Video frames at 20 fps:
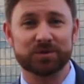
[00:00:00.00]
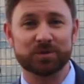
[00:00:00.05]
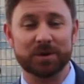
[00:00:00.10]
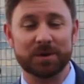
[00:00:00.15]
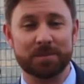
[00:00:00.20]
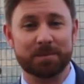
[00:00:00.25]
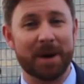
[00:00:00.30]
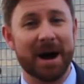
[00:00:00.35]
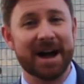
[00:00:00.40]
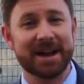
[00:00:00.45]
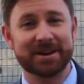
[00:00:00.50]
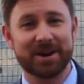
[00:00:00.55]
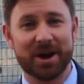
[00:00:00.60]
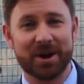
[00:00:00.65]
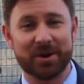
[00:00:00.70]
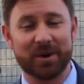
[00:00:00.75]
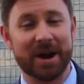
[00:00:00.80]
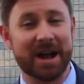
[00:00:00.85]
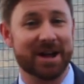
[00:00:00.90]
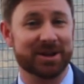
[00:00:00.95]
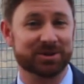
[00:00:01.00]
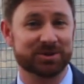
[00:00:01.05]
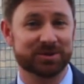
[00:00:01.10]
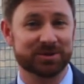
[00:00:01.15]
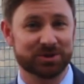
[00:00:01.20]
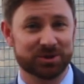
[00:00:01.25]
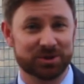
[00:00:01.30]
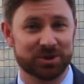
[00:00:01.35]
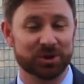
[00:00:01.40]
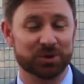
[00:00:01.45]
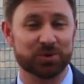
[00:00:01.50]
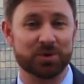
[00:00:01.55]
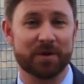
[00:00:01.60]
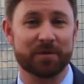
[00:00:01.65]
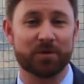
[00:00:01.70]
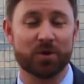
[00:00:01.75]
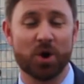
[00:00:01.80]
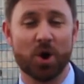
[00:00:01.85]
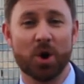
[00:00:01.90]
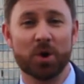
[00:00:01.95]
when my daughter has children
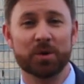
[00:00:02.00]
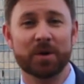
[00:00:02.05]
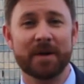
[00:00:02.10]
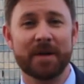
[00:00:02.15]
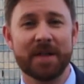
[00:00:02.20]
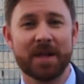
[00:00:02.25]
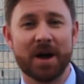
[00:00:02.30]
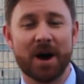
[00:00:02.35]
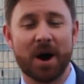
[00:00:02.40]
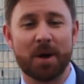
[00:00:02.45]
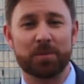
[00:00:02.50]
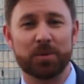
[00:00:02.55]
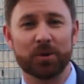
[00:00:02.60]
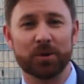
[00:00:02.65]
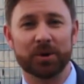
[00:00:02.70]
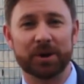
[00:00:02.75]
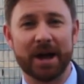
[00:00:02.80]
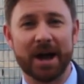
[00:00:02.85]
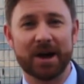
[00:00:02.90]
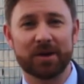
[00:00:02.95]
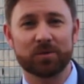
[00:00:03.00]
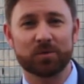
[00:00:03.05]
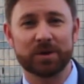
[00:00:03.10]
of her own, I'll pull it out.